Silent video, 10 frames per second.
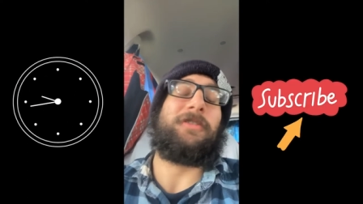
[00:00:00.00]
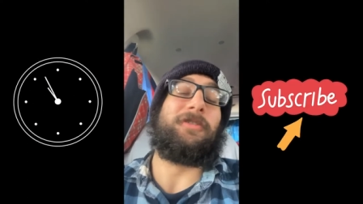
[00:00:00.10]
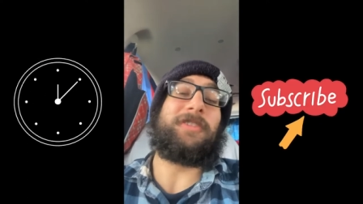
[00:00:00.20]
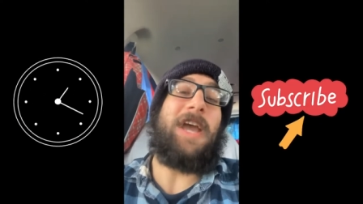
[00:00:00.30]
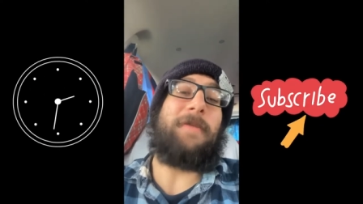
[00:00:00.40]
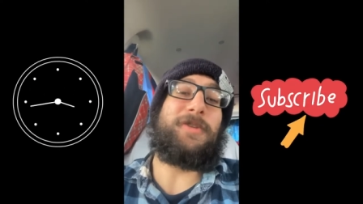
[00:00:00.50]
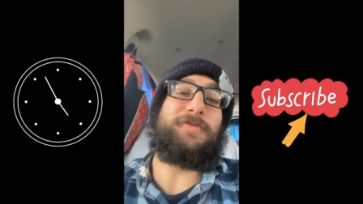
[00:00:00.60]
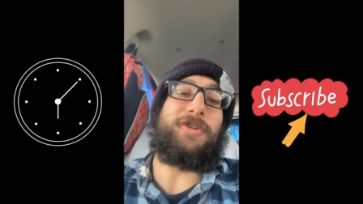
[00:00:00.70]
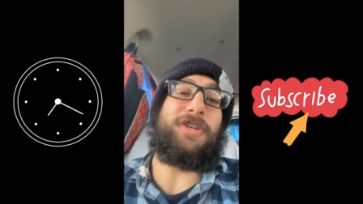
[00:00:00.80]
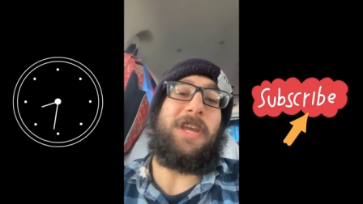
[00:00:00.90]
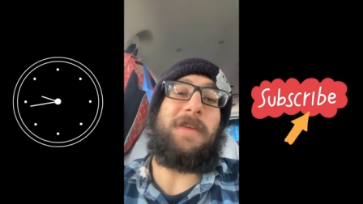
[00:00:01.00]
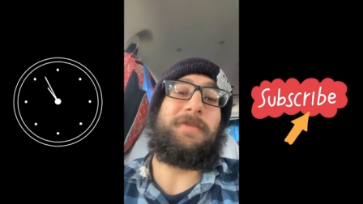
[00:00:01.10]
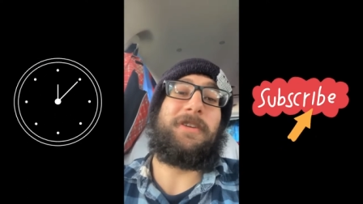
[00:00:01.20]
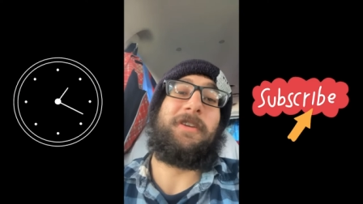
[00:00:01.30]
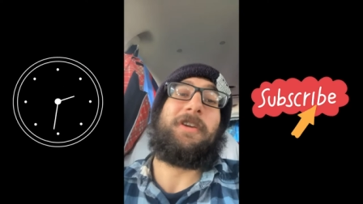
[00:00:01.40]
Those habits were
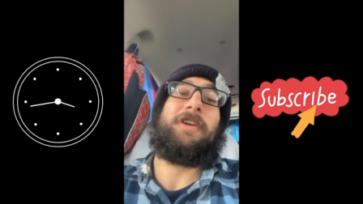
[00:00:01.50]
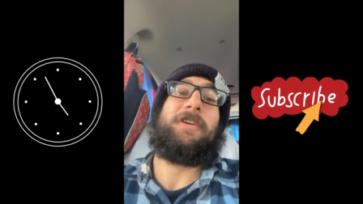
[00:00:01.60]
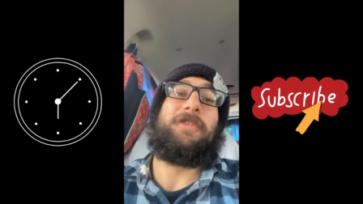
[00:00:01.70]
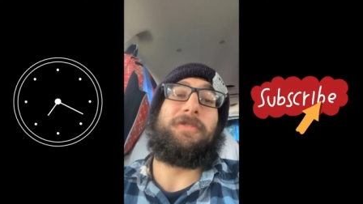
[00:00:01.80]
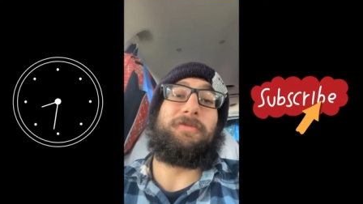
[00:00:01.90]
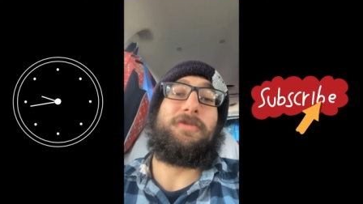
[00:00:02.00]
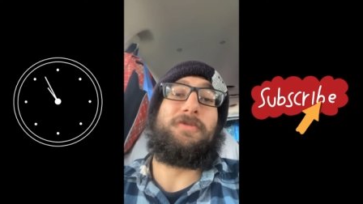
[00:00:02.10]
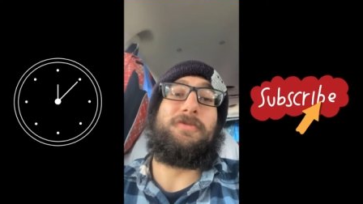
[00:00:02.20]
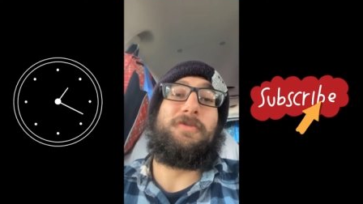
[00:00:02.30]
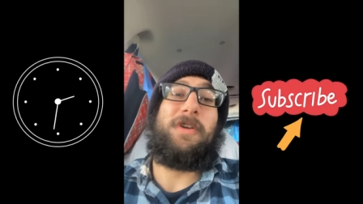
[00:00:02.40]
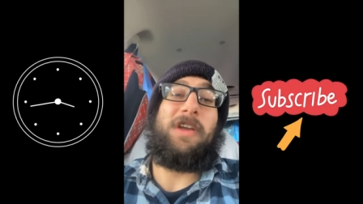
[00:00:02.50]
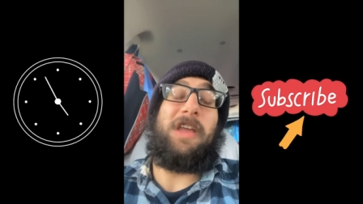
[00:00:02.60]
shaped through